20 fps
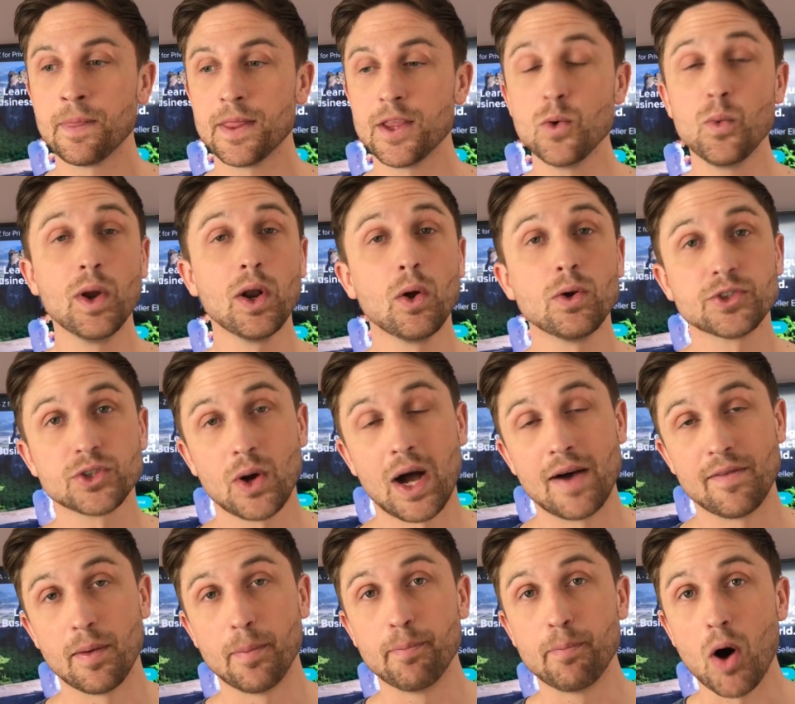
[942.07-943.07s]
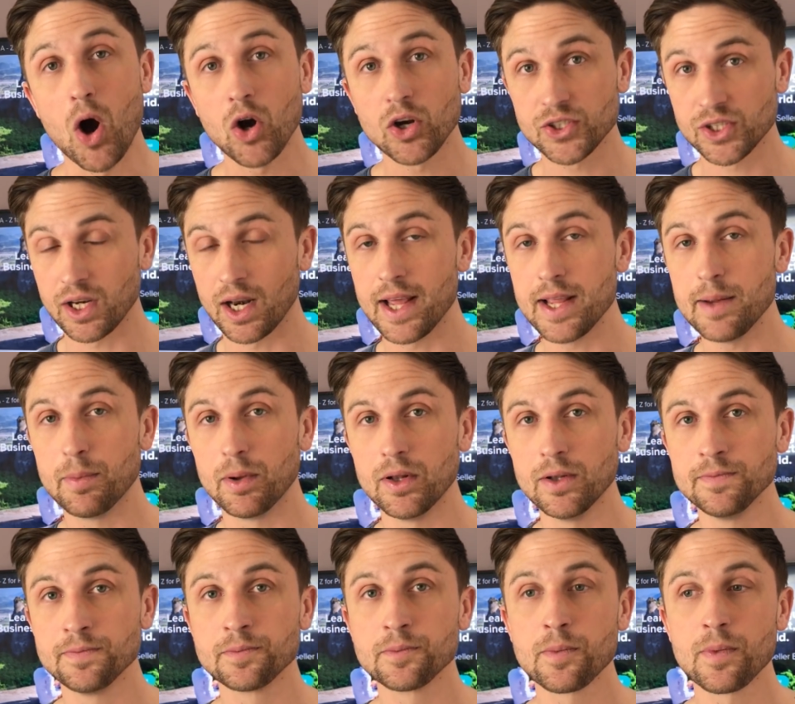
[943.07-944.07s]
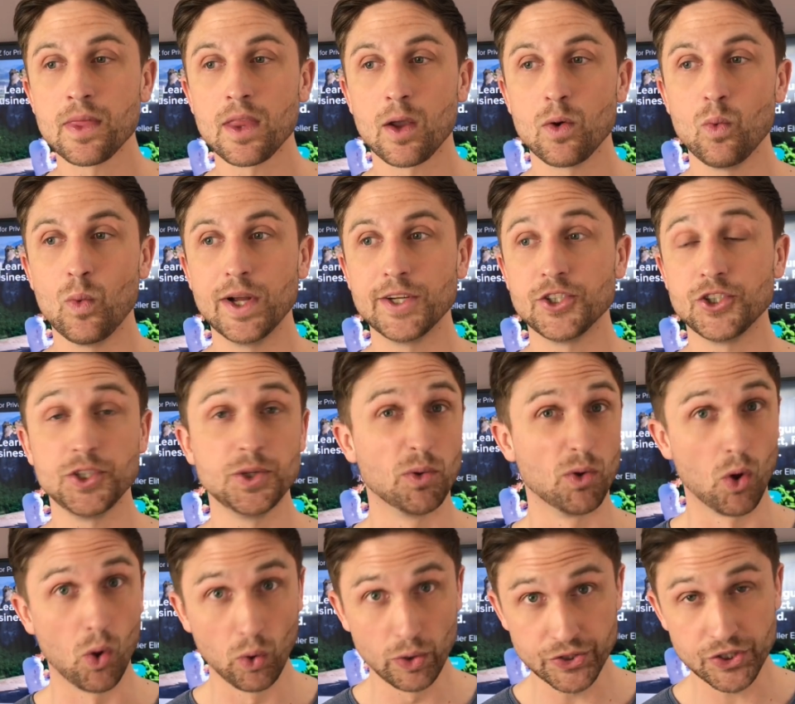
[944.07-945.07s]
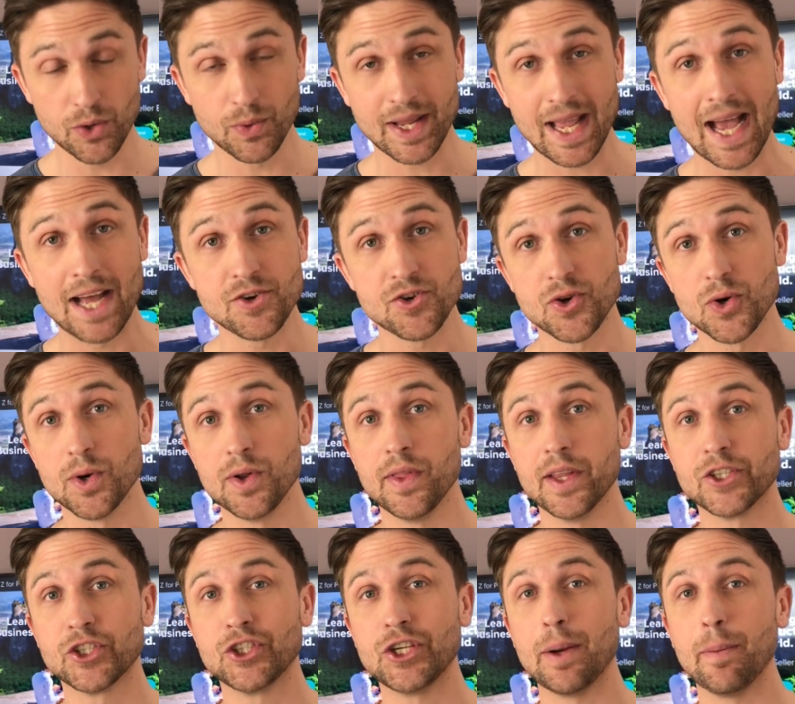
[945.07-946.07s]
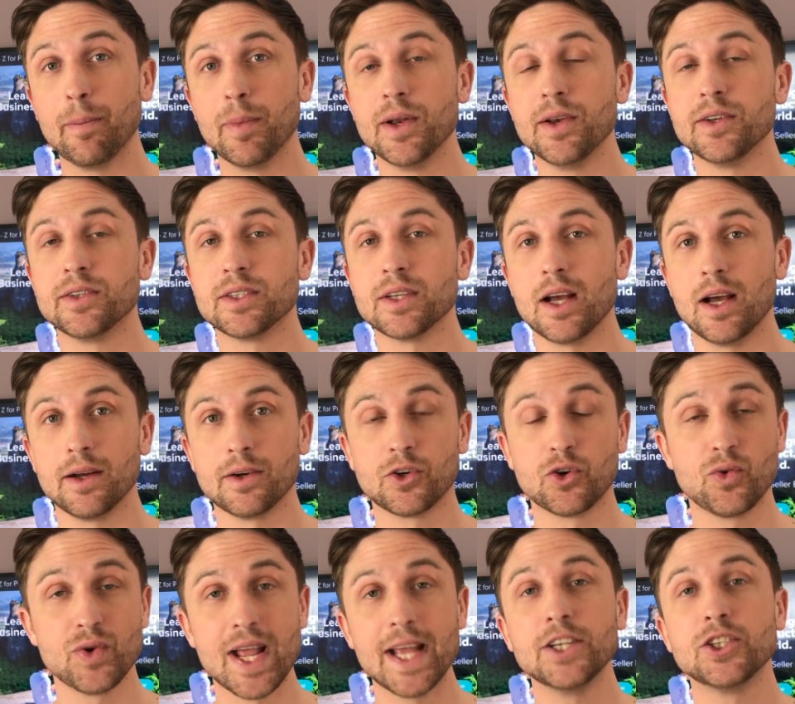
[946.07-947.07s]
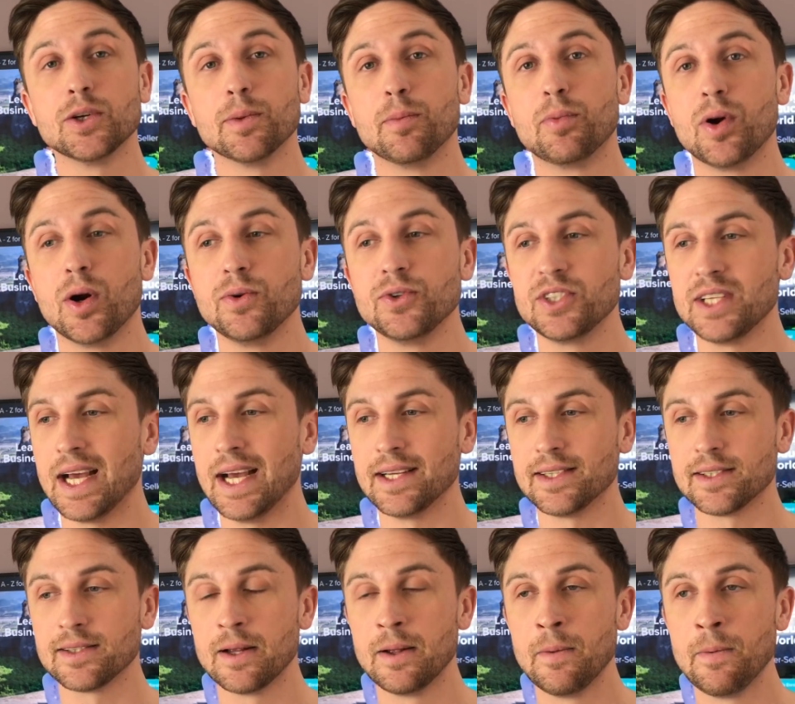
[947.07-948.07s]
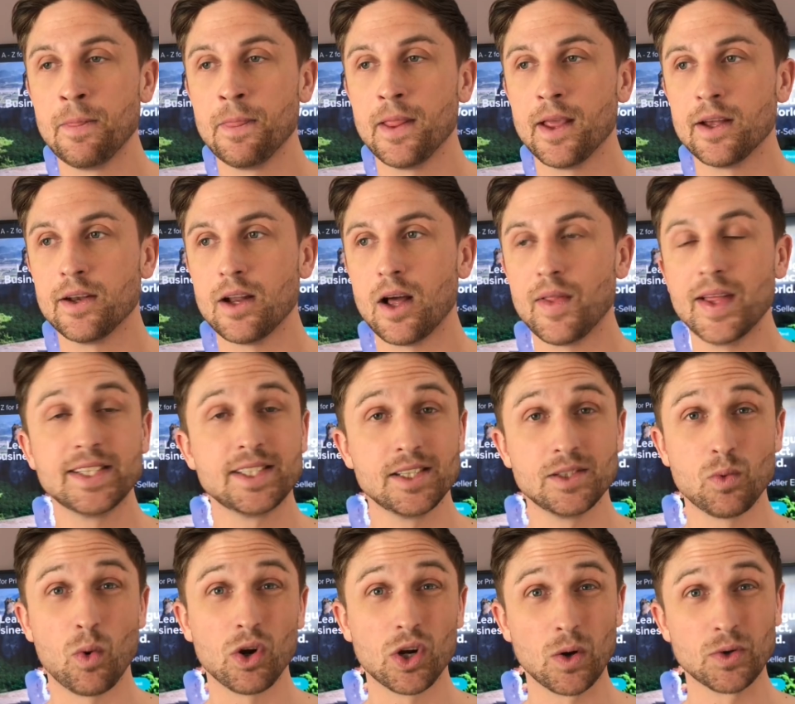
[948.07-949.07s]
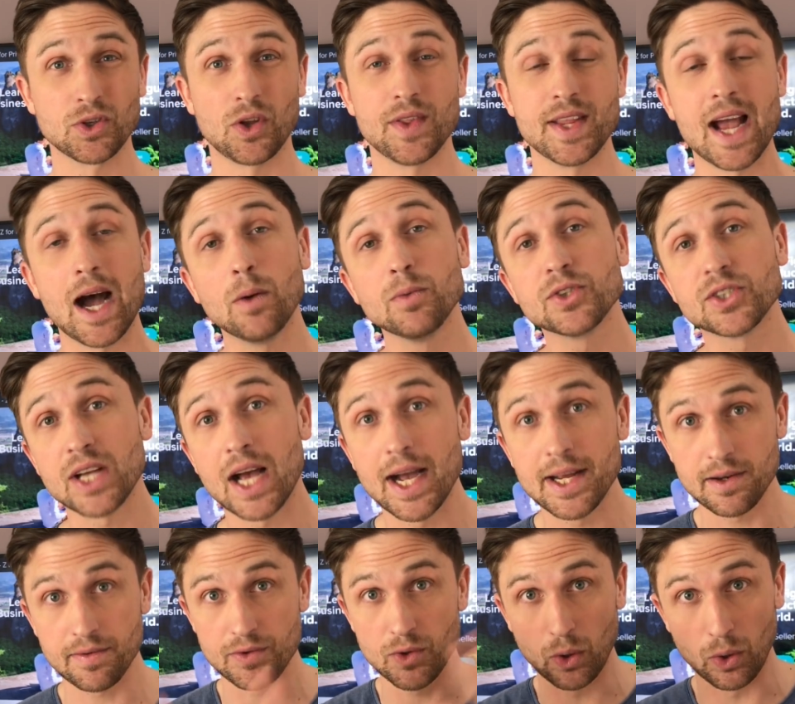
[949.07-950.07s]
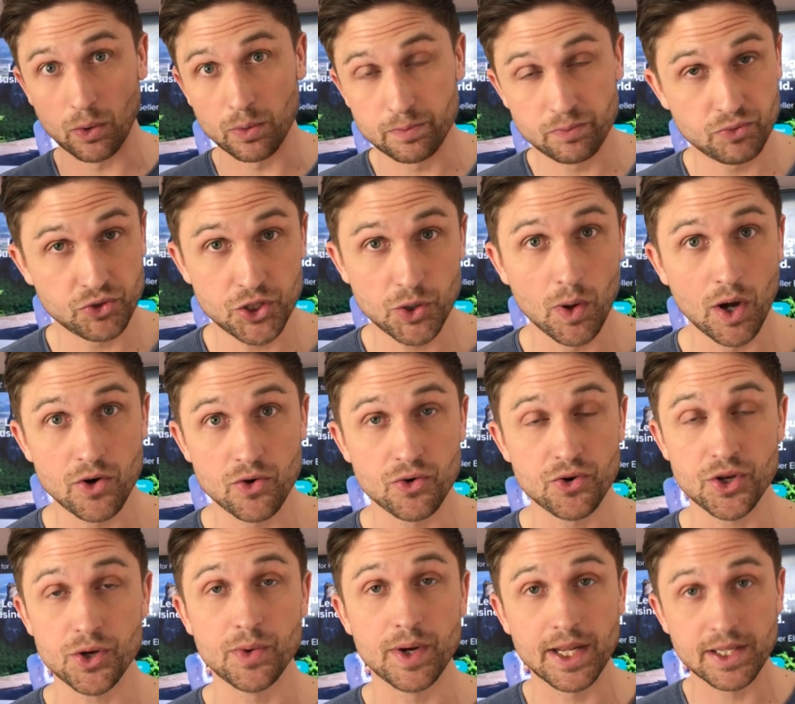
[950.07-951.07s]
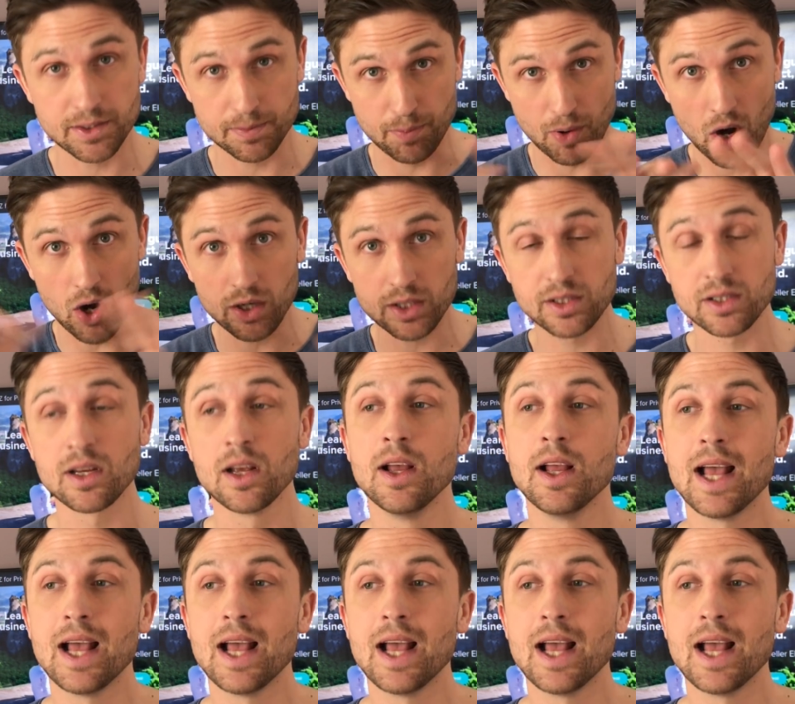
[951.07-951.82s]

you will also have a box label, which you'll also get during the shipment creation process. Now this is what goes on the outside of your 200 units box,